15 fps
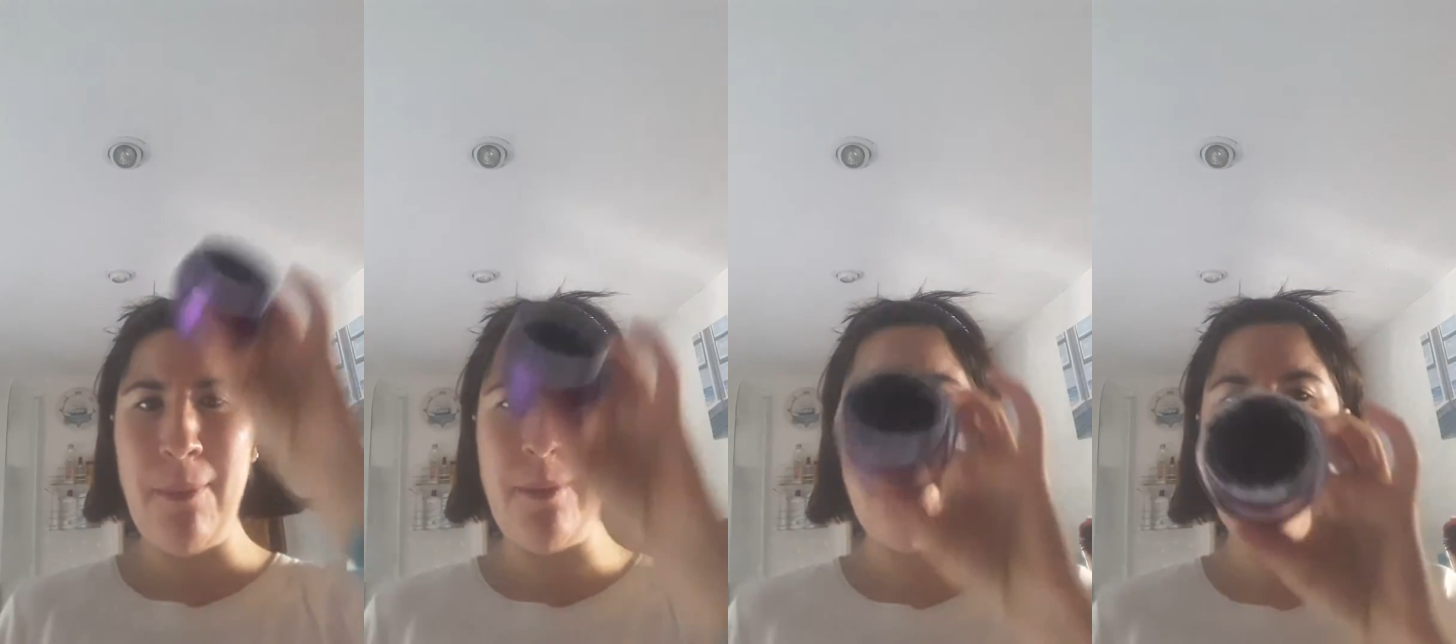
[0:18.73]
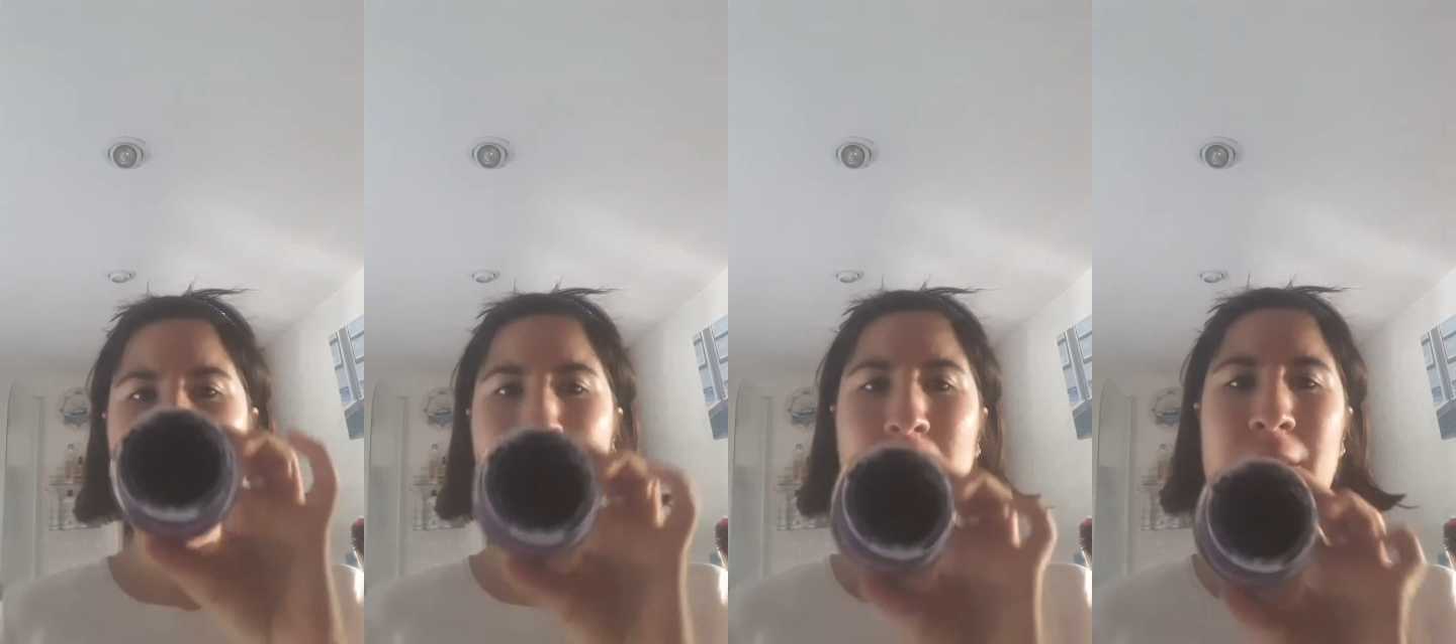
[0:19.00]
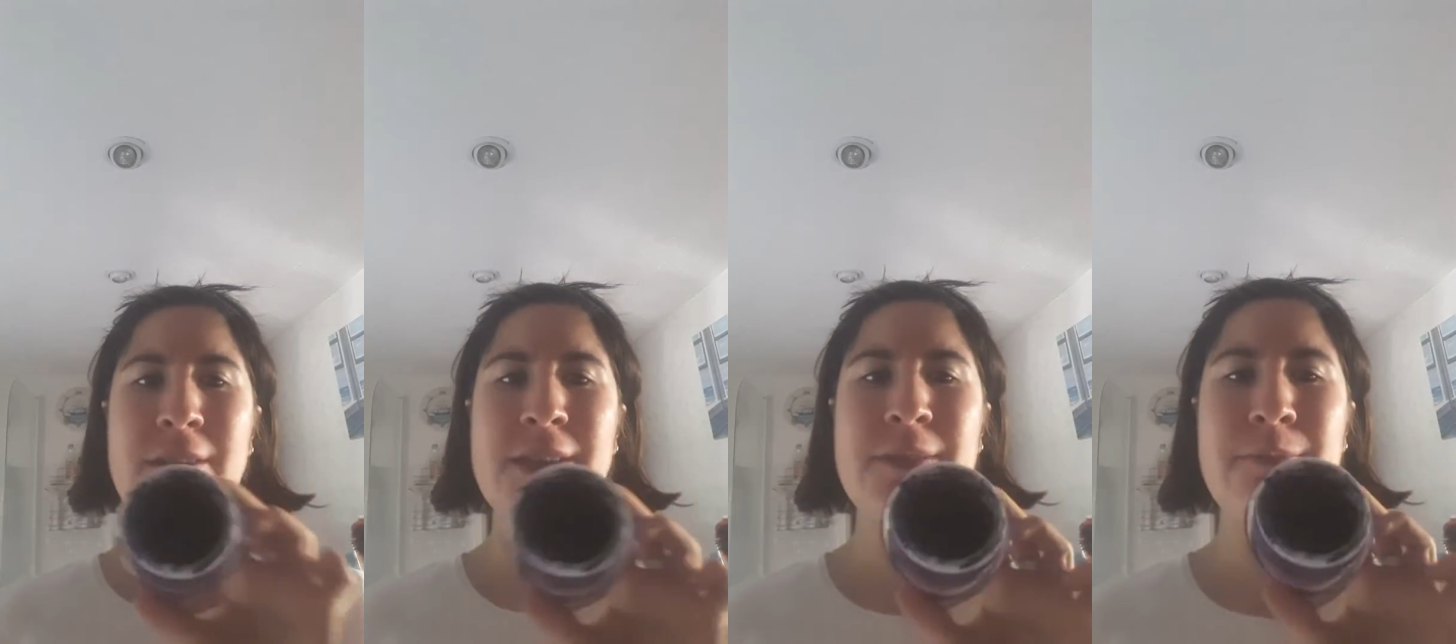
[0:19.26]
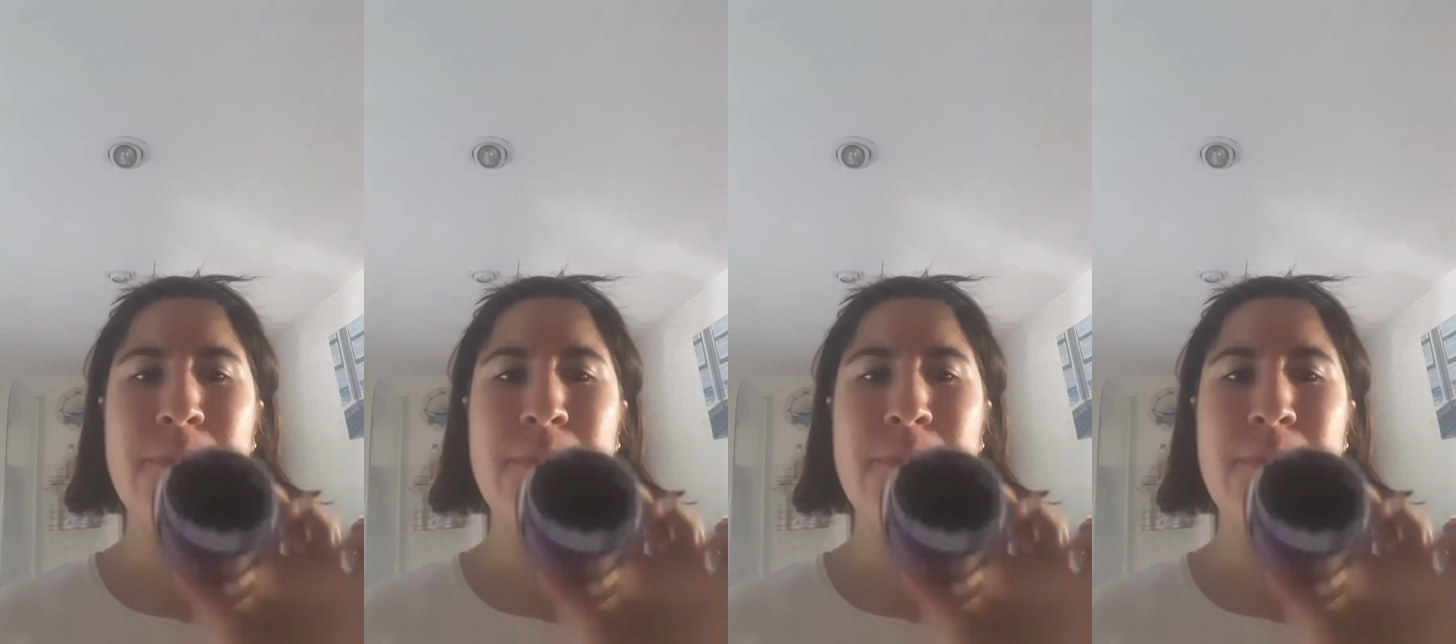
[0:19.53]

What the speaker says: mask,